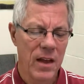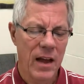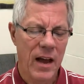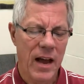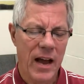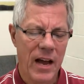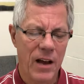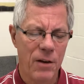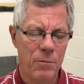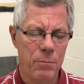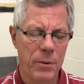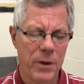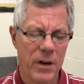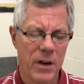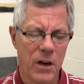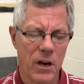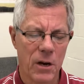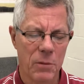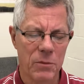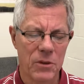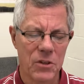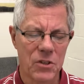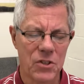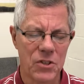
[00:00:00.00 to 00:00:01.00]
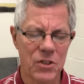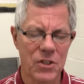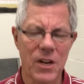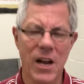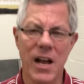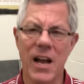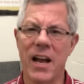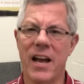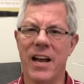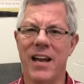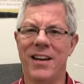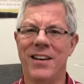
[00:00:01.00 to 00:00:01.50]
I've become a
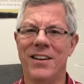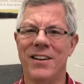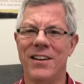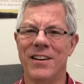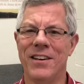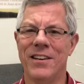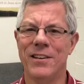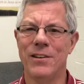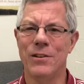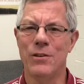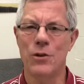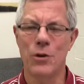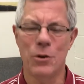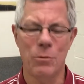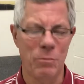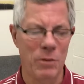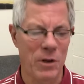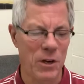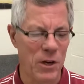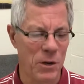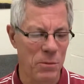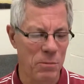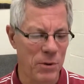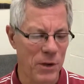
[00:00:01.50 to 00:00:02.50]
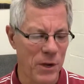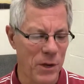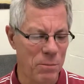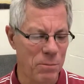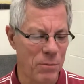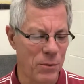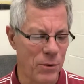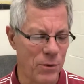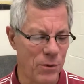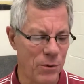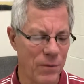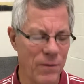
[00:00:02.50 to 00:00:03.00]
sign to many
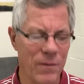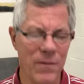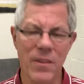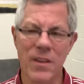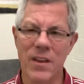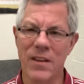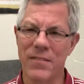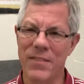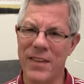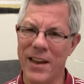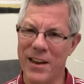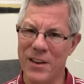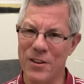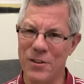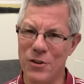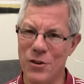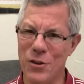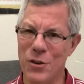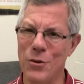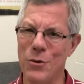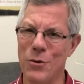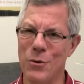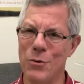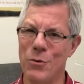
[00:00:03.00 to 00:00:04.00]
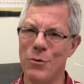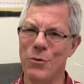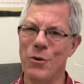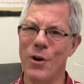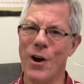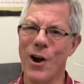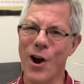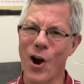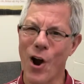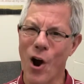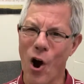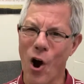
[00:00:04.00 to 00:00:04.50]
people that you
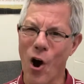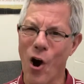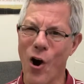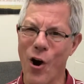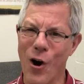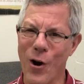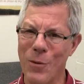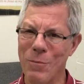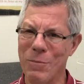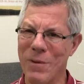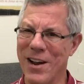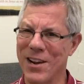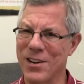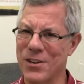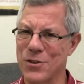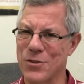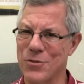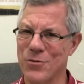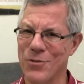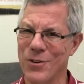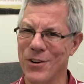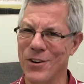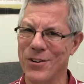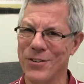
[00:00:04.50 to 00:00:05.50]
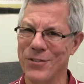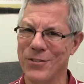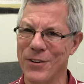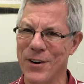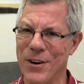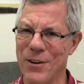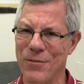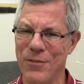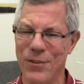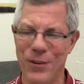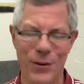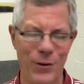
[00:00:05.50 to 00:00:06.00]
are my strong
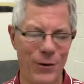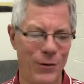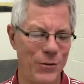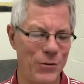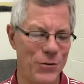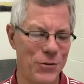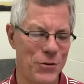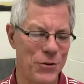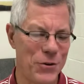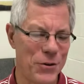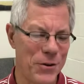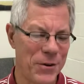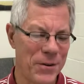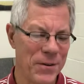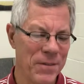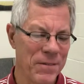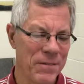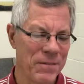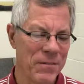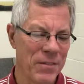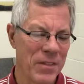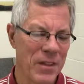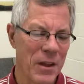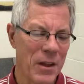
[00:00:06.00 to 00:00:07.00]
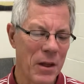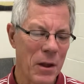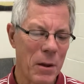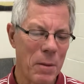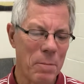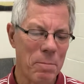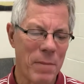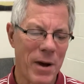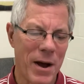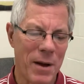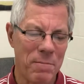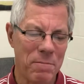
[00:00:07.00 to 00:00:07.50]
refuge.
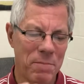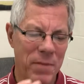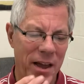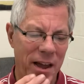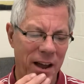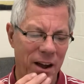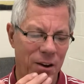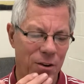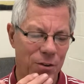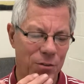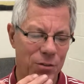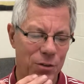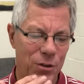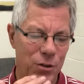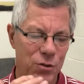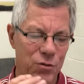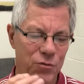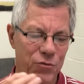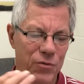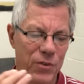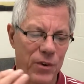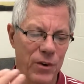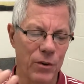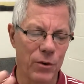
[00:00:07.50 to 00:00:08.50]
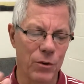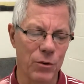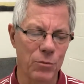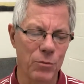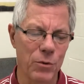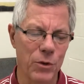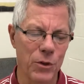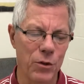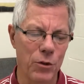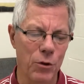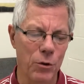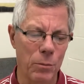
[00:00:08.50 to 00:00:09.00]
My mouth is filled
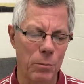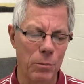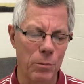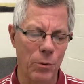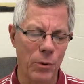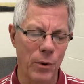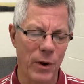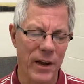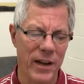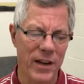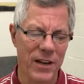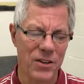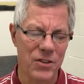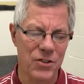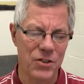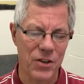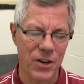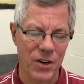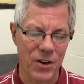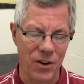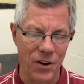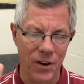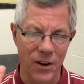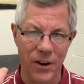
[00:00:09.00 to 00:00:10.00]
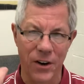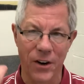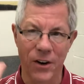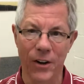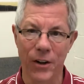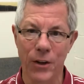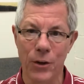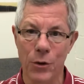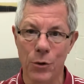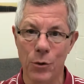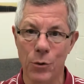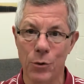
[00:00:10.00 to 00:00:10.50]
with your praise,
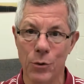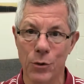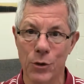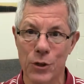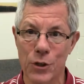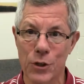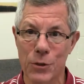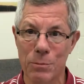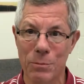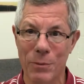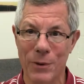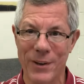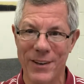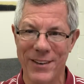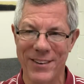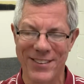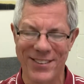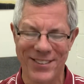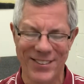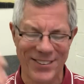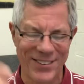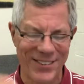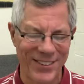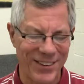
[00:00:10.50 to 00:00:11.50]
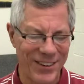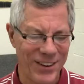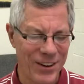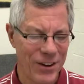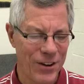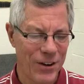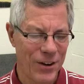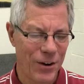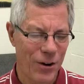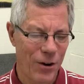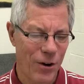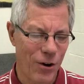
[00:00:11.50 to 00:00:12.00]
declaring your splendor
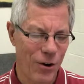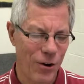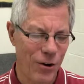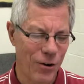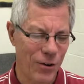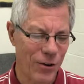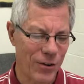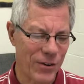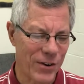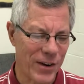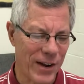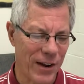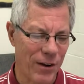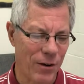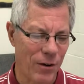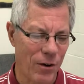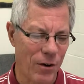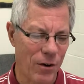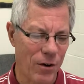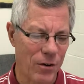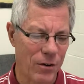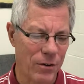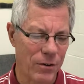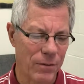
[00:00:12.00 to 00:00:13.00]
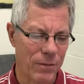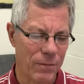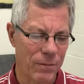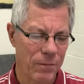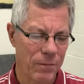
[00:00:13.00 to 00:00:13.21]
all day long.